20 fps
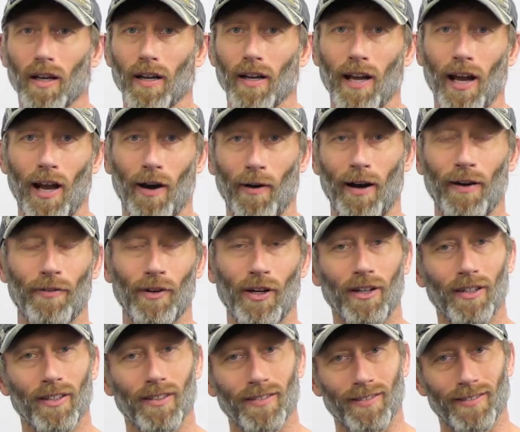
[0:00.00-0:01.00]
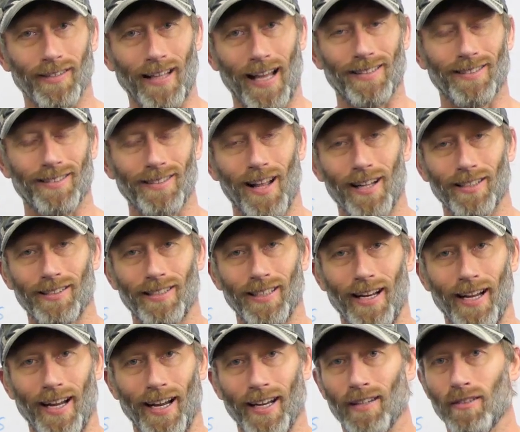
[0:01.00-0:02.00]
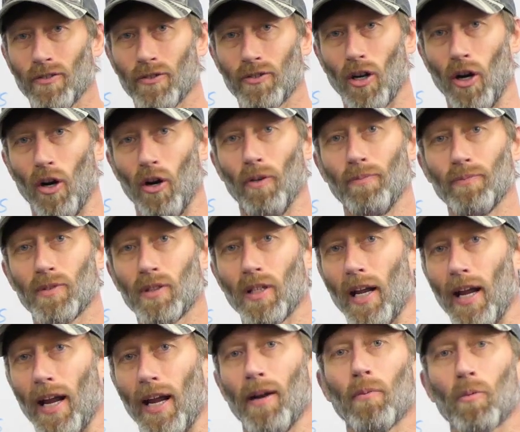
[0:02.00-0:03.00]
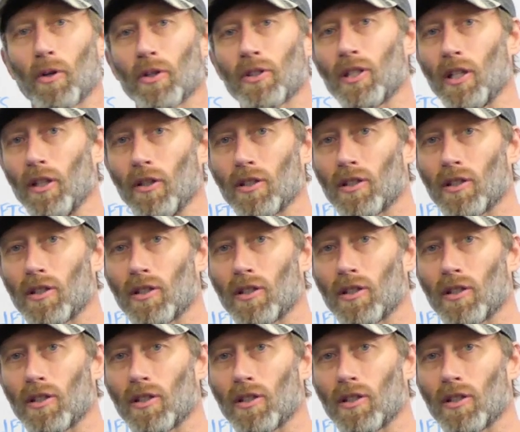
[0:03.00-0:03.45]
However, that's not today. So today we're still